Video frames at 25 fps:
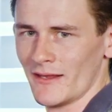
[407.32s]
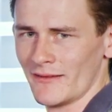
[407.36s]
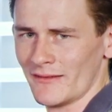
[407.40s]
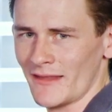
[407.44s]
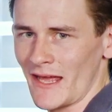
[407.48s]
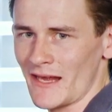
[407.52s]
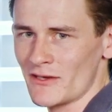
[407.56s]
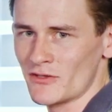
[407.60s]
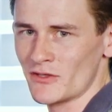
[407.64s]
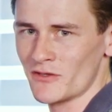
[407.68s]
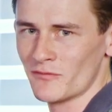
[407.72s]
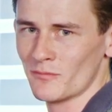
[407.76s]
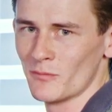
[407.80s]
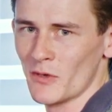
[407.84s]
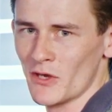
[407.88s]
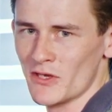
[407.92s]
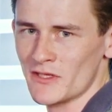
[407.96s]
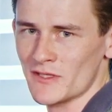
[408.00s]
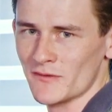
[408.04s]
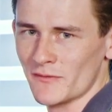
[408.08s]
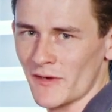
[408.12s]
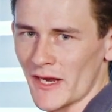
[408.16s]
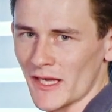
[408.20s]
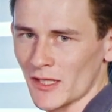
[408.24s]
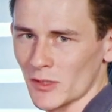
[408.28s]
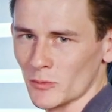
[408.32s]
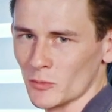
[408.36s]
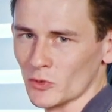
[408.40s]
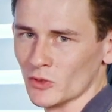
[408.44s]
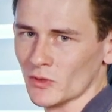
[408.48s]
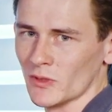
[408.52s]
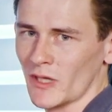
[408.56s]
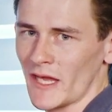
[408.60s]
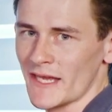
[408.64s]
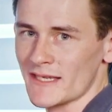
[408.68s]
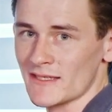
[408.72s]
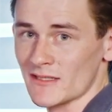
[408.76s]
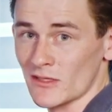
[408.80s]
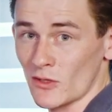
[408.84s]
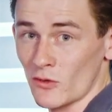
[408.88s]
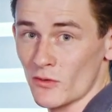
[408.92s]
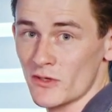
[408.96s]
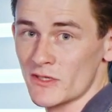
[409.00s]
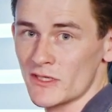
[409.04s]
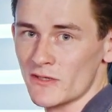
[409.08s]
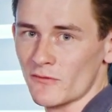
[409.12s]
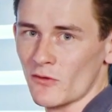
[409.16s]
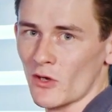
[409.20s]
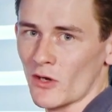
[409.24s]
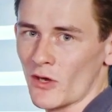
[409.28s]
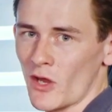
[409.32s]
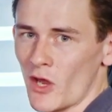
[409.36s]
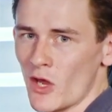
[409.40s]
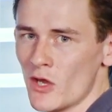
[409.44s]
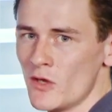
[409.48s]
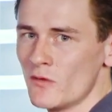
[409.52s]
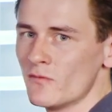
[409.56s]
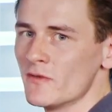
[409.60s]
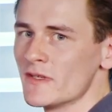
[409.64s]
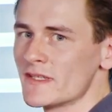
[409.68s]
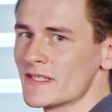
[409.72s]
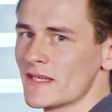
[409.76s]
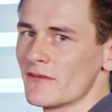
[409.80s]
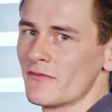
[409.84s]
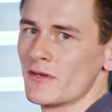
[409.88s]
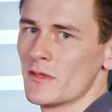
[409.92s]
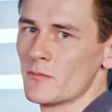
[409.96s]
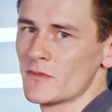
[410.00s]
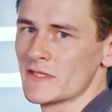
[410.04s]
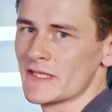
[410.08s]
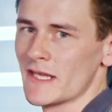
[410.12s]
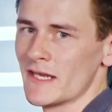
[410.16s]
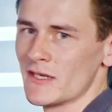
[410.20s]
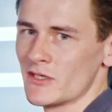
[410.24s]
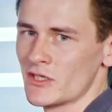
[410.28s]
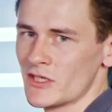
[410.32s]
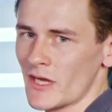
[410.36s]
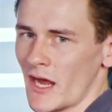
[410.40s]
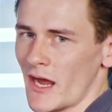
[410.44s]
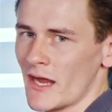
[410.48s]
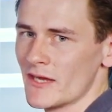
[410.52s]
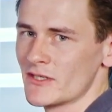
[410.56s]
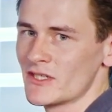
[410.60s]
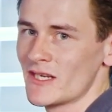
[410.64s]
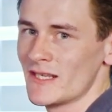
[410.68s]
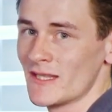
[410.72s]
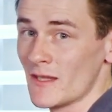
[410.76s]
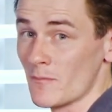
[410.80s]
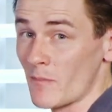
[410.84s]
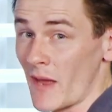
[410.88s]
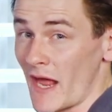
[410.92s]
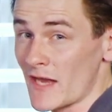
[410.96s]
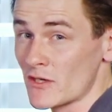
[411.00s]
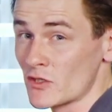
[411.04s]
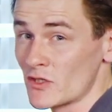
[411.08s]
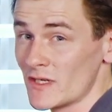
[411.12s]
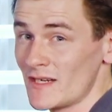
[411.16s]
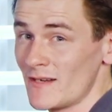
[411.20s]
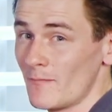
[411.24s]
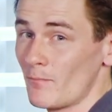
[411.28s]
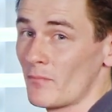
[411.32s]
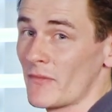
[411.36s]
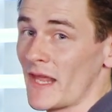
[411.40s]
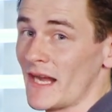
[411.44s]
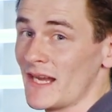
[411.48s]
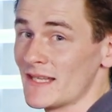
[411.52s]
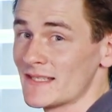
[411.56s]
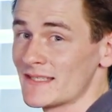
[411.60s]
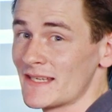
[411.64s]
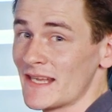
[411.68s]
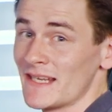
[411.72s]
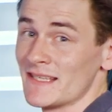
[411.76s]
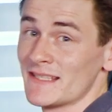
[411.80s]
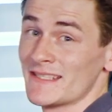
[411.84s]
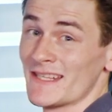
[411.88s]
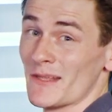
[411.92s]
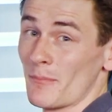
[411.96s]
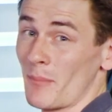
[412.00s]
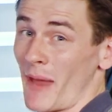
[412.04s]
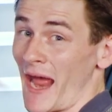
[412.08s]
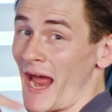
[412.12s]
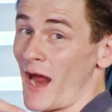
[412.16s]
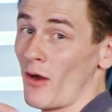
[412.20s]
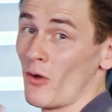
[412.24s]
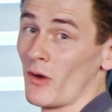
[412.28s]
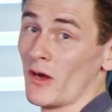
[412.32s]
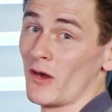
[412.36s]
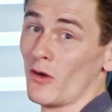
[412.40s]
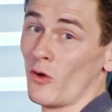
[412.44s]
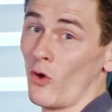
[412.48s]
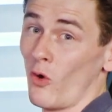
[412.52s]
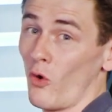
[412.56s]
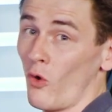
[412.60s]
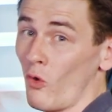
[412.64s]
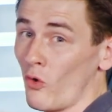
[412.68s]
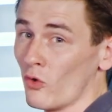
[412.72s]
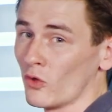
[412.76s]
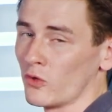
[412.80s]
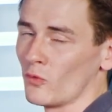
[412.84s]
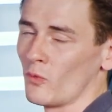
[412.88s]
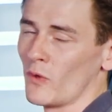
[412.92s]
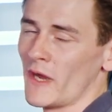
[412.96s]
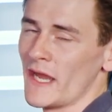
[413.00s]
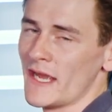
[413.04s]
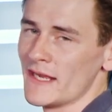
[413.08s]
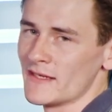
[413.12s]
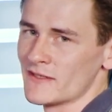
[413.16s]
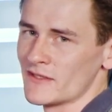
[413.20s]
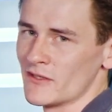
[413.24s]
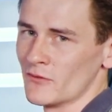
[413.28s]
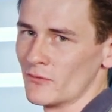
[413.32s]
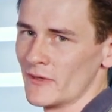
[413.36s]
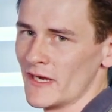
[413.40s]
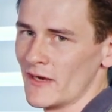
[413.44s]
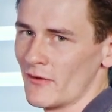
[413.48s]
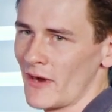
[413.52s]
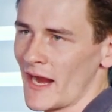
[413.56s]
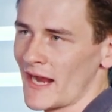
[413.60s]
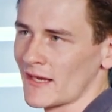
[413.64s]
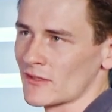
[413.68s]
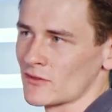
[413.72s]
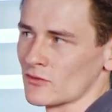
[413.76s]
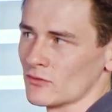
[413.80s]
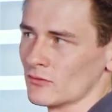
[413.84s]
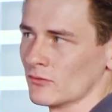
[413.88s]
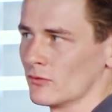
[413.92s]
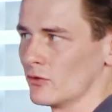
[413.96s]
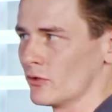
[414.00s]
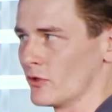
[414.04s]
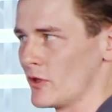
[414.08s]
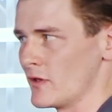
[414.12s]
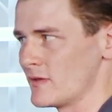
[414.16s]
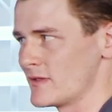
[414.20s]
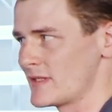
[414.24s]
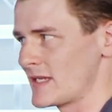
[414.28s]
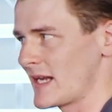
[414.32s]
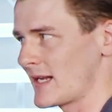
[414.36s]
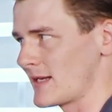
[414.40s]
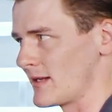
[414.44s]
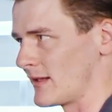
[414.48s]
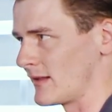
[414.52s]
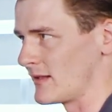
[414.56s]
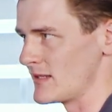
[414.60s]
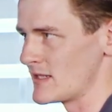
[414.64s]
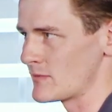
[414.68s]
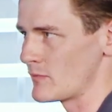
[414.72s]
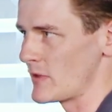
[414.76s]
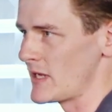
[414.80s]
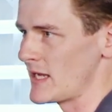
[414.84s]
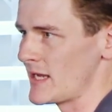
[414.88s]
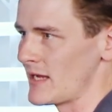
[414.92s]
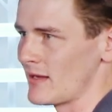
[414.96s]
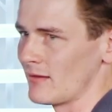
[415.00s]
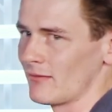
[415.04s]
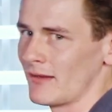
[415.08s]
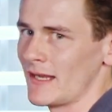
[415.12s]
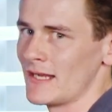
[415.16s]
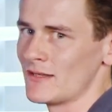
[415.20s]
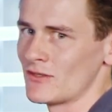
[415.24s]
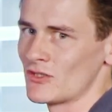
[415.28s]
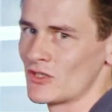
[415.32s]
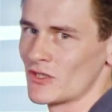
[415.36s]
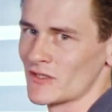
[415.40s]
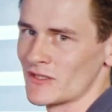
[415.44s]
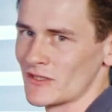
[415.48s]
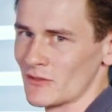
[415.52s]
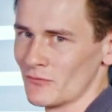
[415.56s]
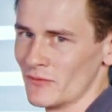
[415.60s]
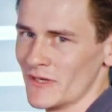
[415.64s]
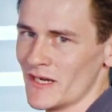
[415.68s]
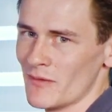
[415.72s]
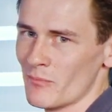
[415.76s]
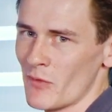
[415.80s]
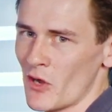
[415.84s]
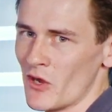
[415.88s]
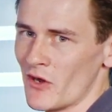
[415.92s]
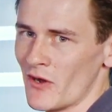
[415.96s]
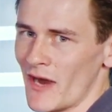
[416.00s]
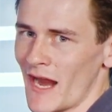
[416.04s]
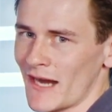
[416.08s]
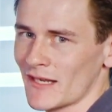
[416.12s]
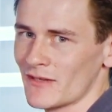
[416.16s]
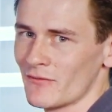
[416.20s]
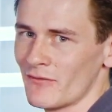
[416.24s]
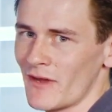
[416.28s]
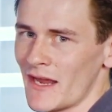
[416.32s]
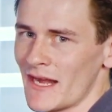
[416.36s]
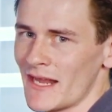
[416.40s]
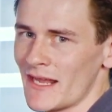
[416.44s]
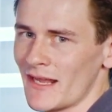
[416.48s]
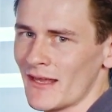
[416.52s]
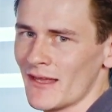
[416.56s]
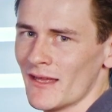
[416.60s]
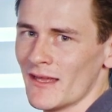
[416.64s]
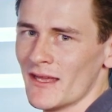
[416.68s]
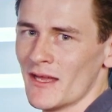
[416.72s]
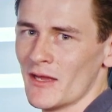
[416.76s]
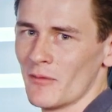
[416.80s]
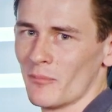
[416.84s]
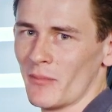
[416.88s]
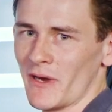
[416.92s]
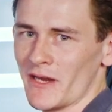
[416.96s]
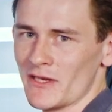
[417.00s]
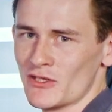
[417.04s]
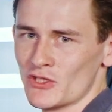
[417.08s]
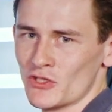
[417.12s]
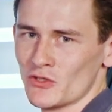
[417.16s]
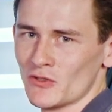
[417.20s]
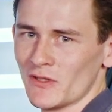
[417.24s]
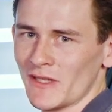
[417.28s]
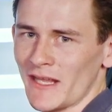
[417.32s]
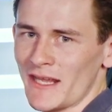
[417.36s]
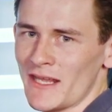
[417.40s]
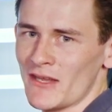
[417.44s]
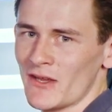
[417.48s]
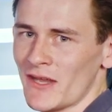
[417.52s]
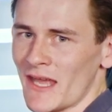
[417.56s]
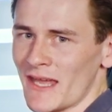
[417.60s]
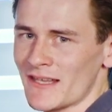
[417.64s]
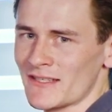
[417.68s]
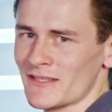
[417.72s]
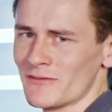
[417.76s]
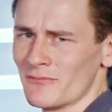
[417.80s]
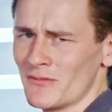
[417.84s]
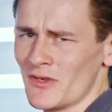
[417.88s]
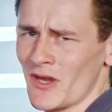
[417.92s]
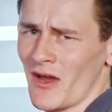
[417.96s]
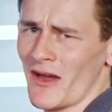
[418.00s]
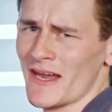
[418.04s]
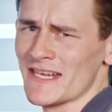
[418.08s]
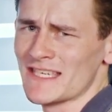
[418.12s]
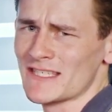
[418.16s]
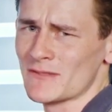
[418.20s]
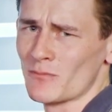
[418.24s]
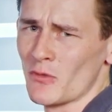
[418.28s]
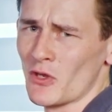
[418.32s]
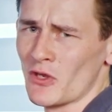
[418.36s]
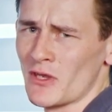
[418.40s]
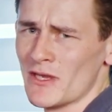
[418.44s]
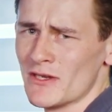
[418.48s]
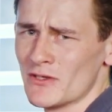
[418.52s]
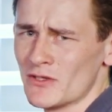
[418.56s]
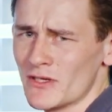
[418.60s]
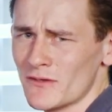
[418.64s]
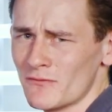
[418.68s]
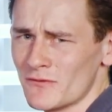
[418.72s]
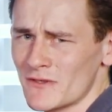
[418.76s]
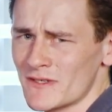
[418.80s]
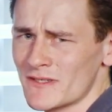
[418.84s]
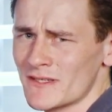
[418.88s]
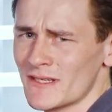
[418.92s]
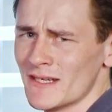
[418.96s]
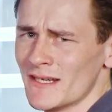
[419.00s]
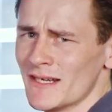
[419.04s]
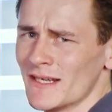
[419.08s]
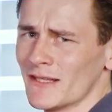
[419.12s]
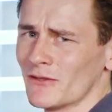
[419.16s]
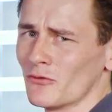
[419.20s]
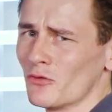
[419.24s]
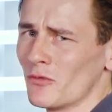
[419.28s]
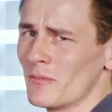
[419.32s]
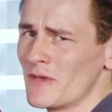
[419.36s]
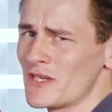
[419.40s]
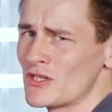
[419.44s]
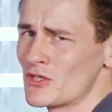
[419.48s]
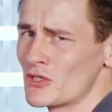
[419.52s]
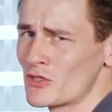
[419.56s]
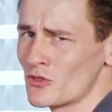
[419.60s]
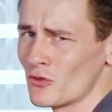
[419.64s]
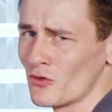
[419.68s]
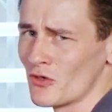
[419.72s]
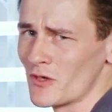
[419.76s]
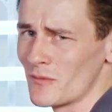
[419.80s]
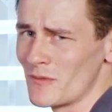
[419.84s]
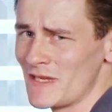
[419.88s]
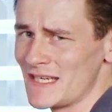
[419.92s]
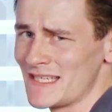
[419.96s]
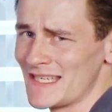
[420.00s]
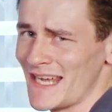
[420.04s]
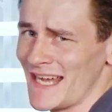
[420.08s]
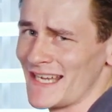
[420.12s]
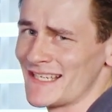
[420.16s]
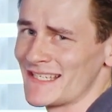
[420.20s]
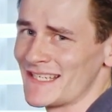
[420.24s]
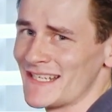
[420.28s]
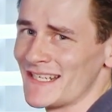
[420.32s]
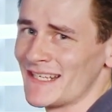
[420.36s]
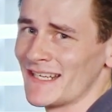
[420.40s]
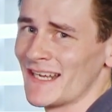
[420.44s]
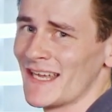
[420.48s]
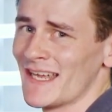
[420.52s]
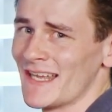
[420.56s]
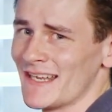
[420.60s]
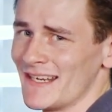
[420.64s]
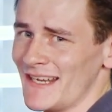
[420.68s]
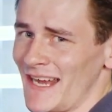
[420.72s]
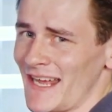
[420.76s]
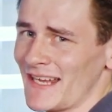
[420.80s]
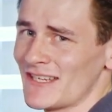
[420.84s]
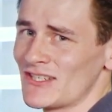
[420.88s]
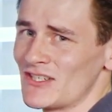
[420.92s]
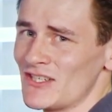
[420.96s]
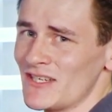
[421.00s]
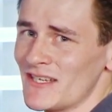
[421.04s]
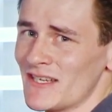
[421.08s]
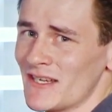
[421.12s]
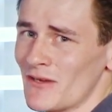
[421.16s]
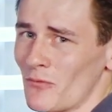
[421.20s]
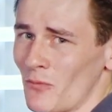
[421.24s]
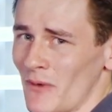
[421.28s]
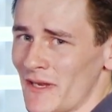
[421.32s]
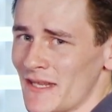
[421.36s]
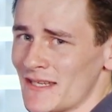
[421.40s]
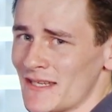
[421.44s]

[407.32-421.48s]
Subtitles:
That drift mode's available as long as you've got over 70% charge in the battery, and it sends the power all the way to the rear axle. Although technically speaking, it's just the rear motor activating, but it should let you get some nice smoky drifts that we'll be sure to be testing next year when